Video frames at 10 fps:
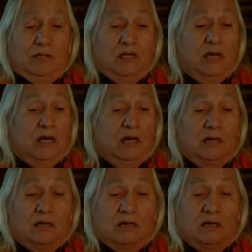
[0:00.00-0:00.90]
Inyan,
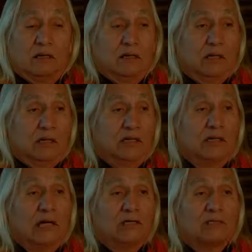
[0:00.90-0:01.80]
in
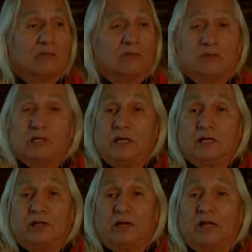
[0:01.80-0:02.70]
council with the
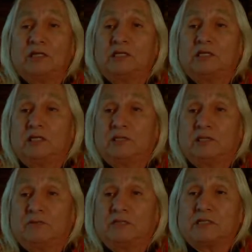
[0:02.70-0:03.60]
other entities
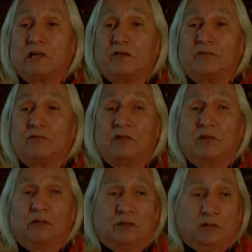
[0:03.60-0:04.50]
of itself,
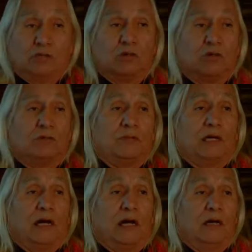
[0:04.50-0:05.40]
told
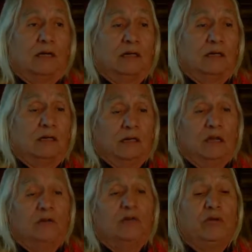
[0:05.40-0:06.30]
Maka,
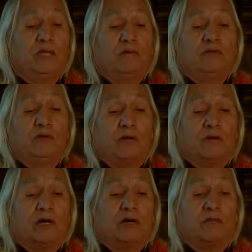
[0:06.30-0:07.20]
If we give you a
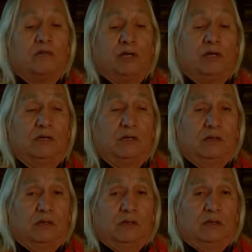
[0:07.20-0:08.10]
covering,
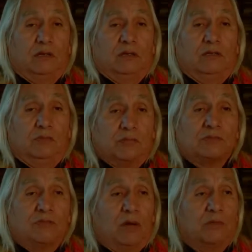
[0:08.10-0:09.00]
you
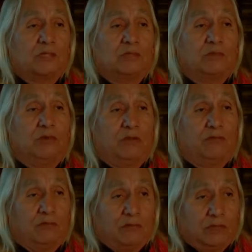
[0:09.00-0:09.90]
must promise to bring
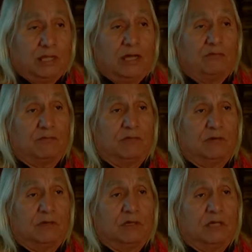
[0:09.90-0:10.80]
forth life
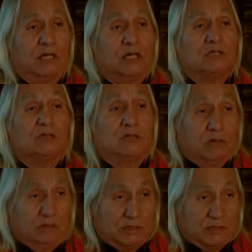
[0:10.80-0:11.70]
and to
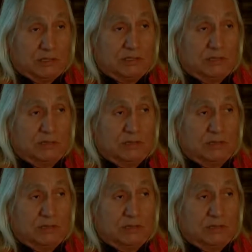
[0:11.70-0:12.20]
nourish it.